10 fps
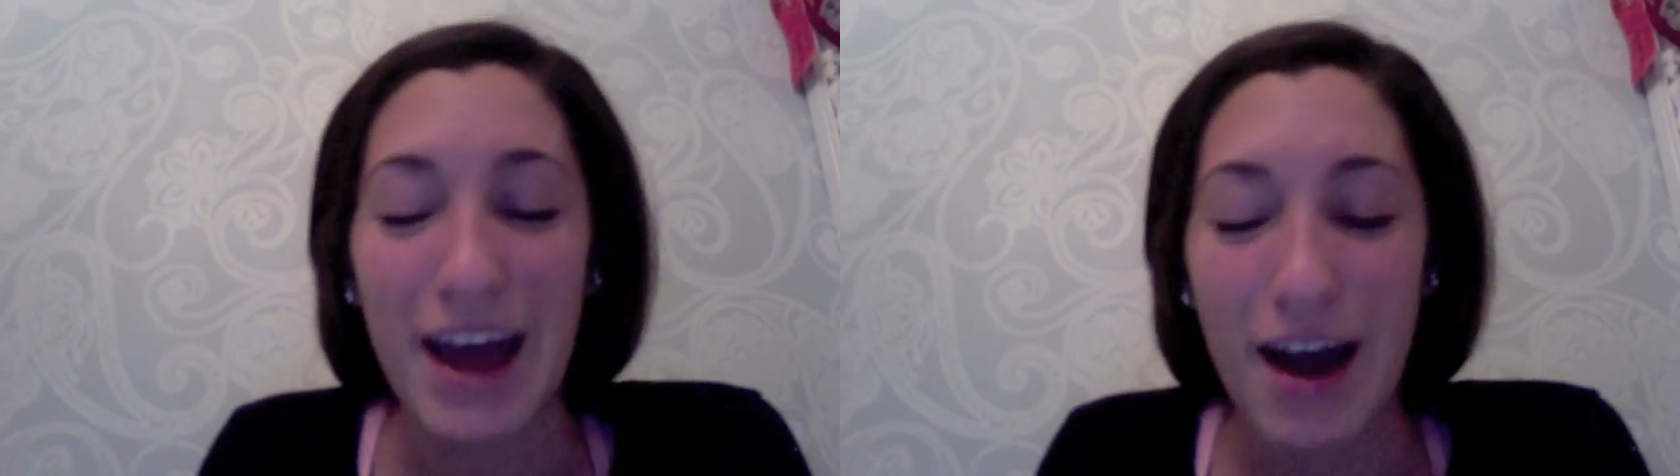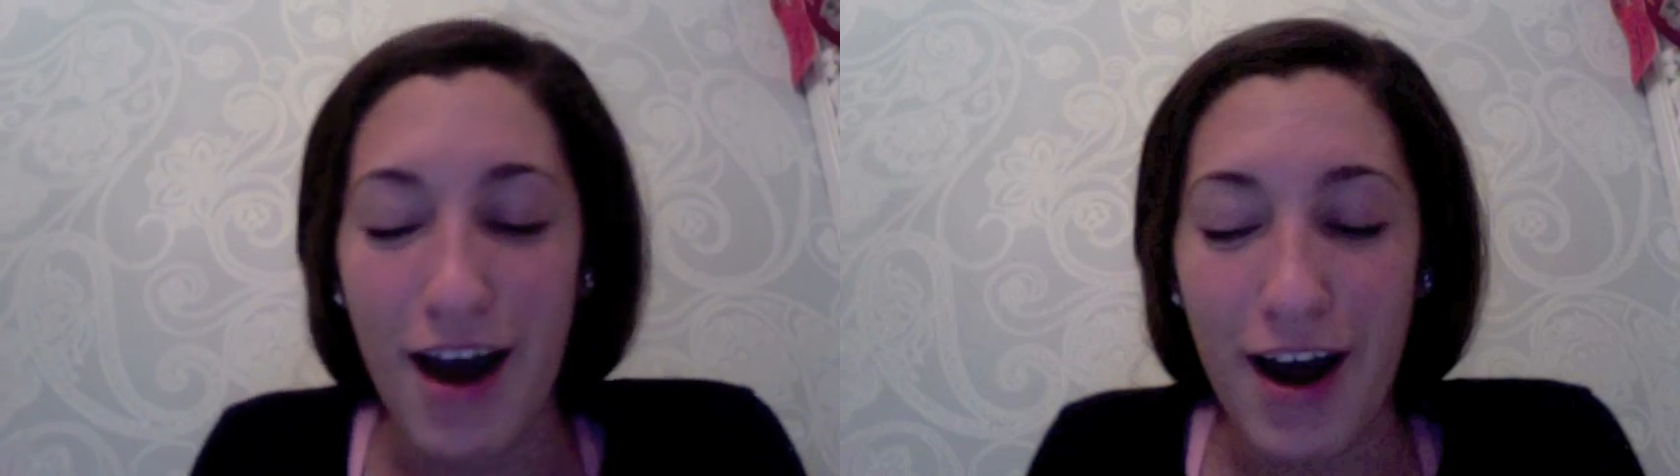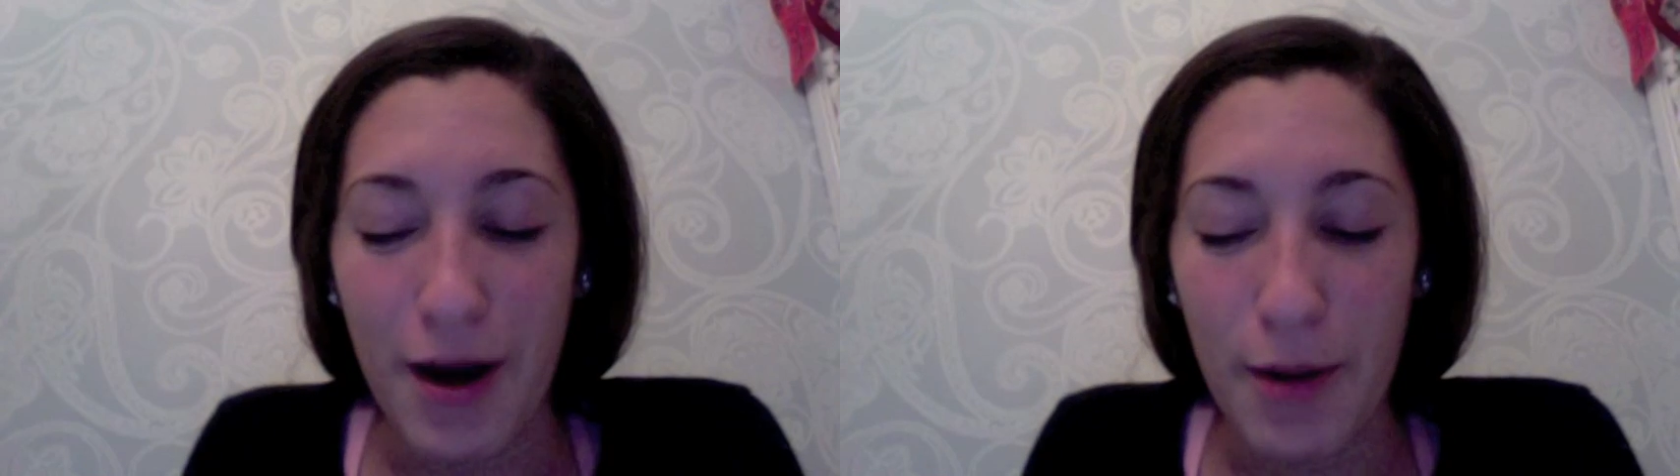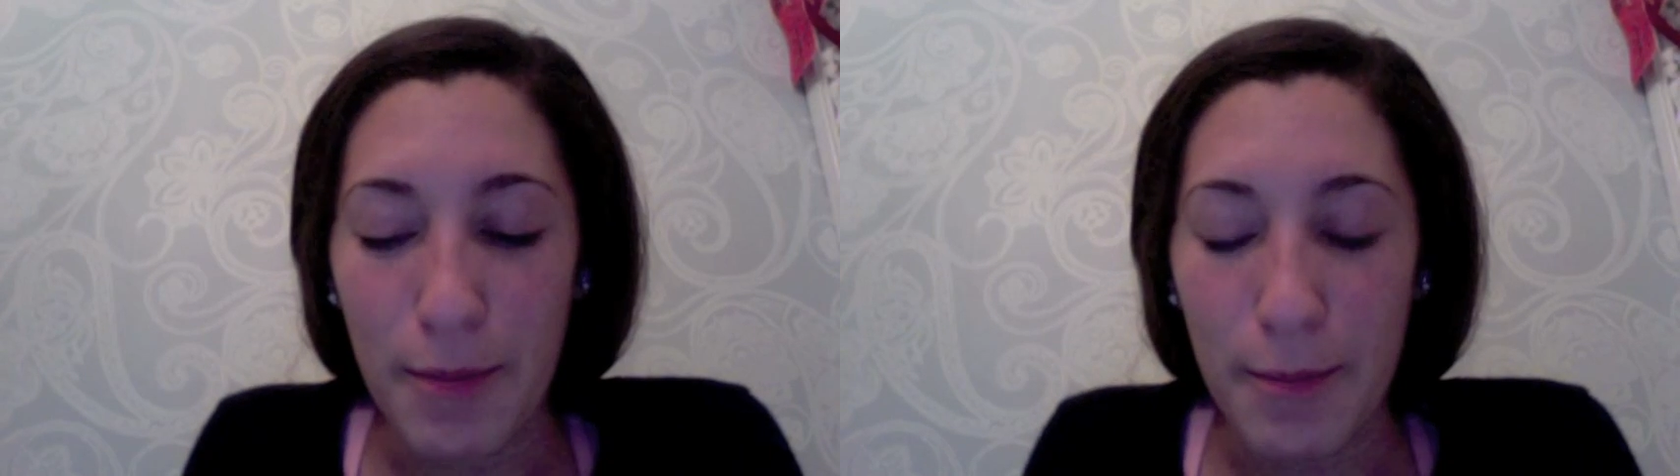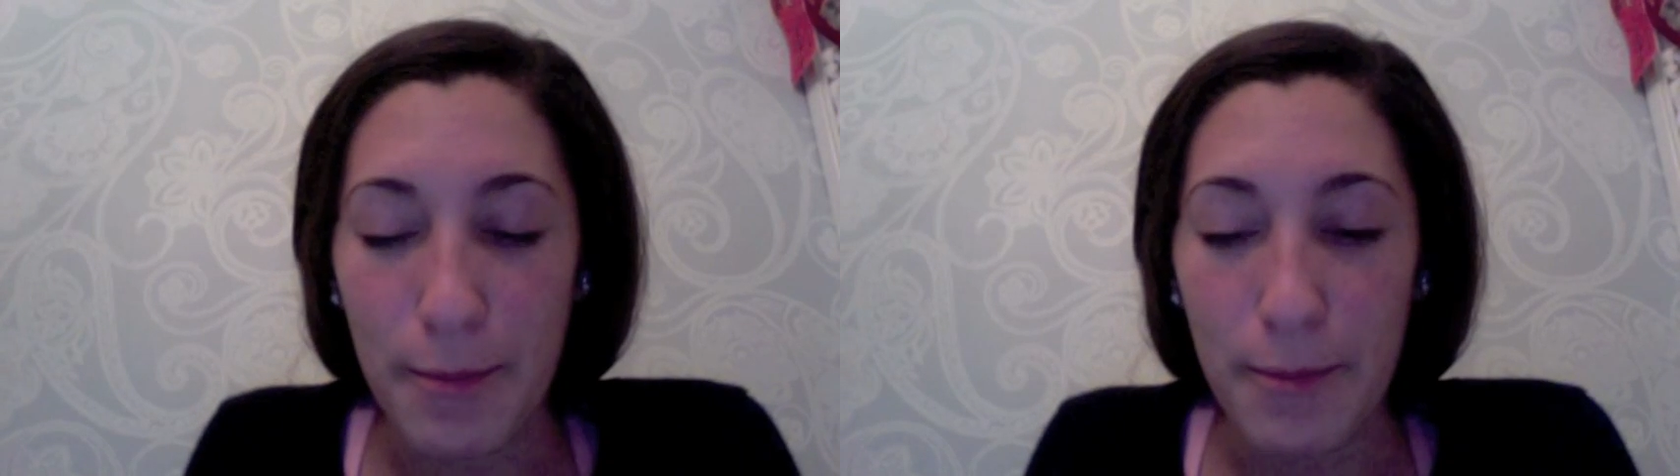Um,
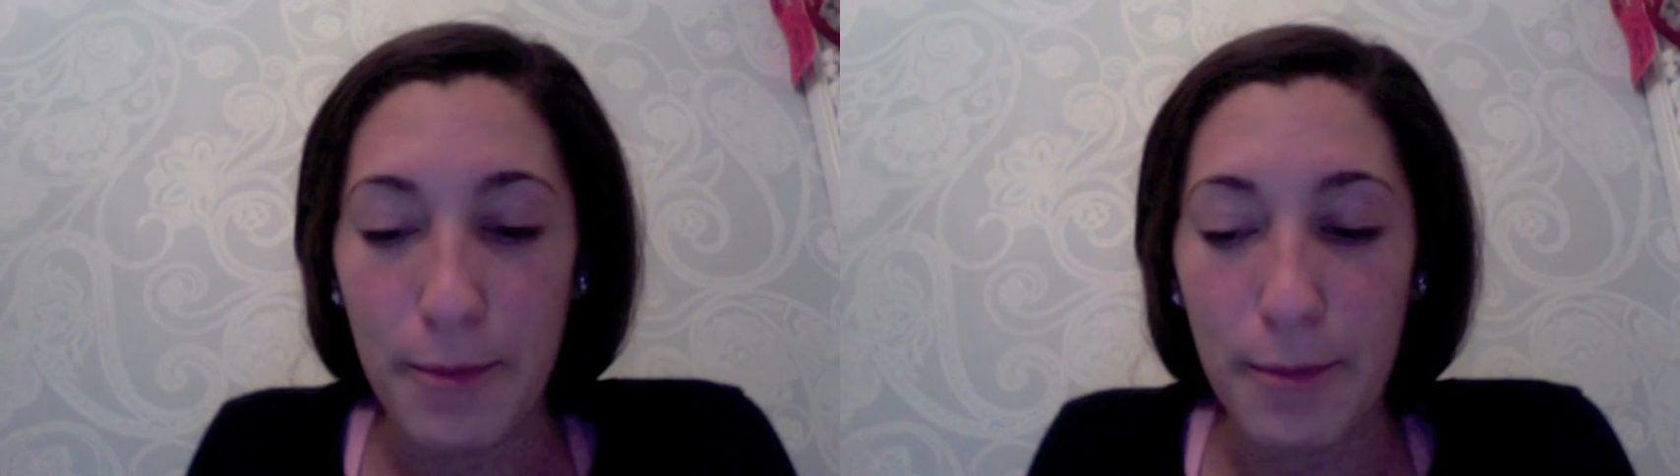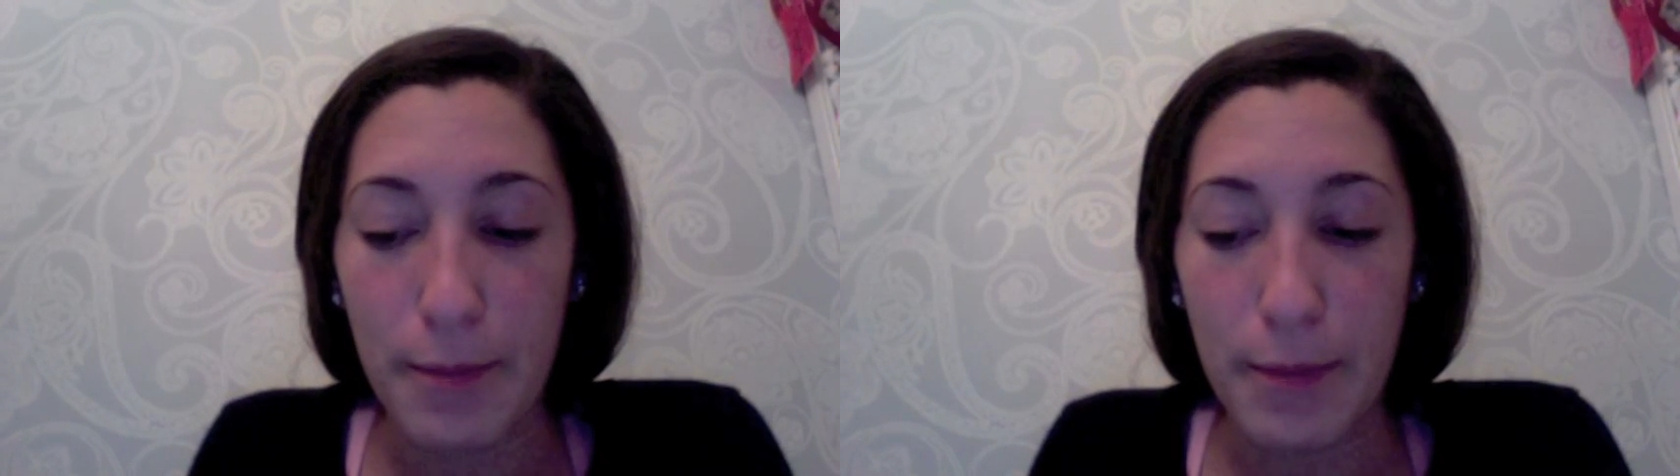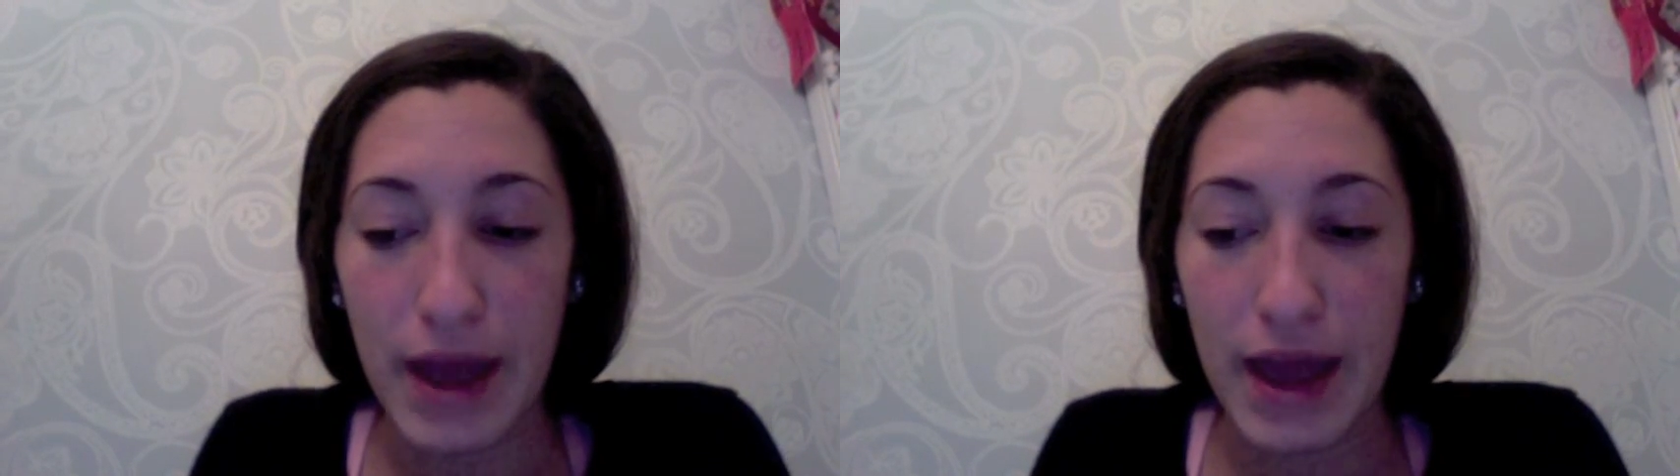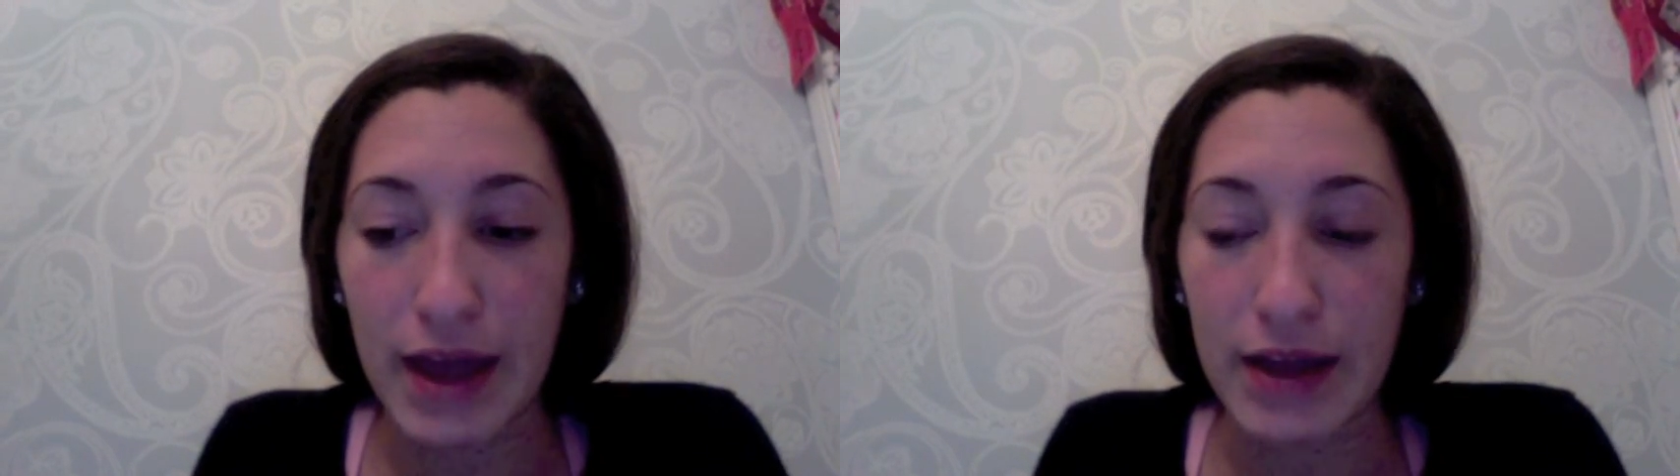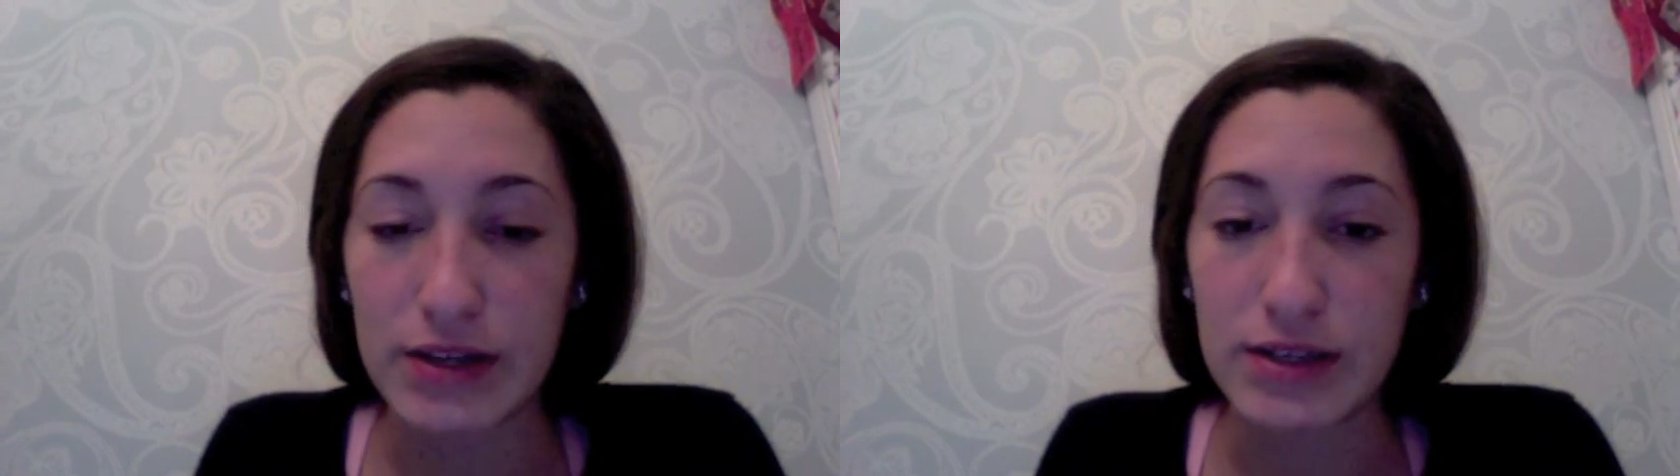
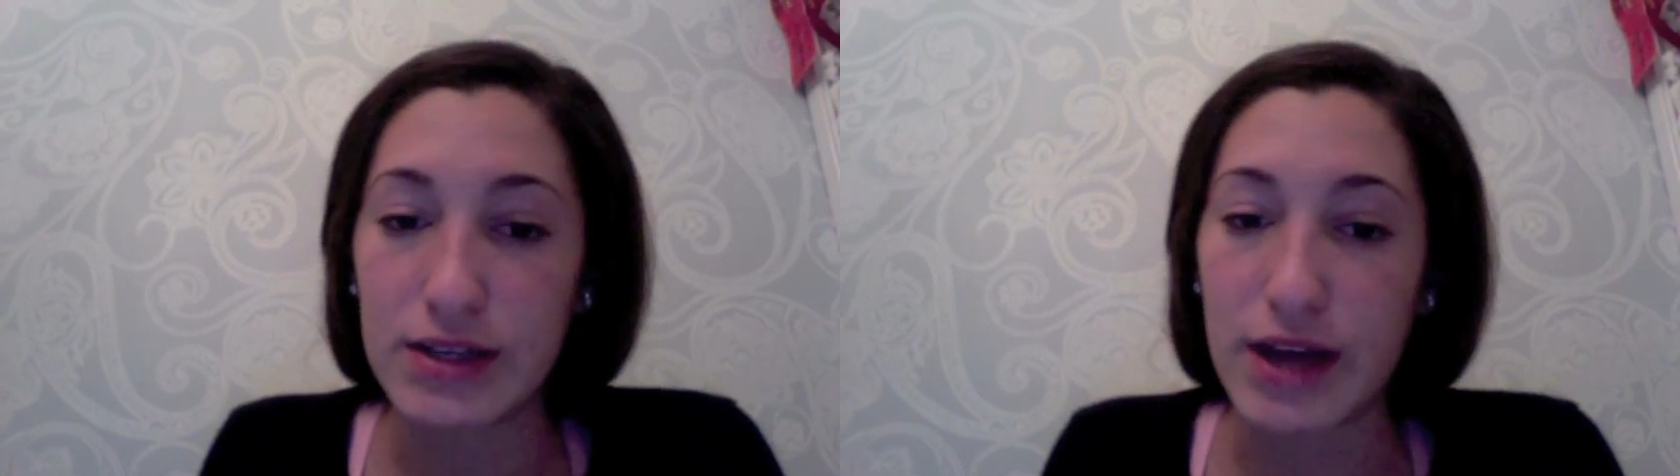and